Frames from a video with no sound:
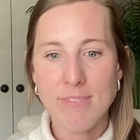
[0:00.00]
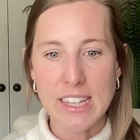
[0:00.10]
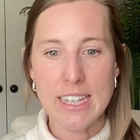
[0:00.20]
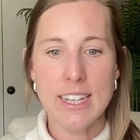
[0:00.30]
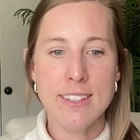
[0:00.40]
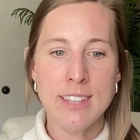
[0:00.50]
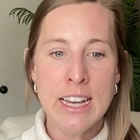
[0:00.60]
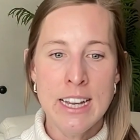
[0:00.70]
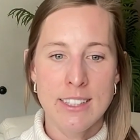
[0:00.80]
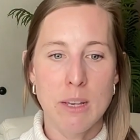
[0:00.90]
is
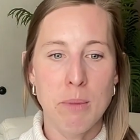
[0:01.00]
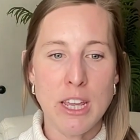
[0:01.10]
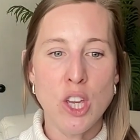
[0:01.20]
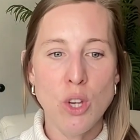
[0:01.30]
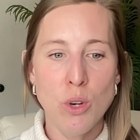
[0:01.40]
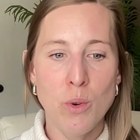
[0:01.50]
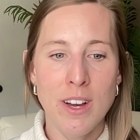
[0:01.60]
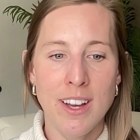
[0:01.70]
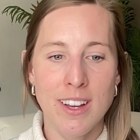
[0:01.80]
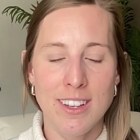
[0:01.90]
somebody who
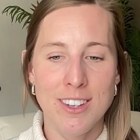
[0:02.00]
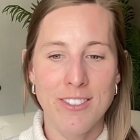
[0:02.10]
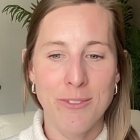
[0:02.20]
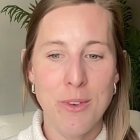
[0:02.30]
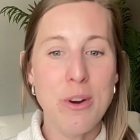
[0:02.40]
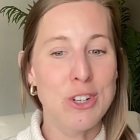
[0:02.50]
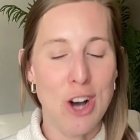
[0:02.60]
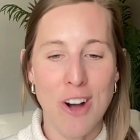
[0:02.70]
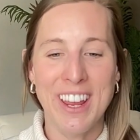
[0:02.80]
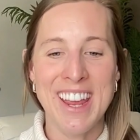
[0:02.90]
we were
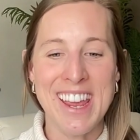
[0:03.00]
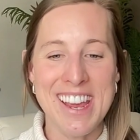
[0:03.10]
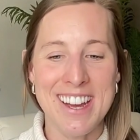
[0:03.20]
talking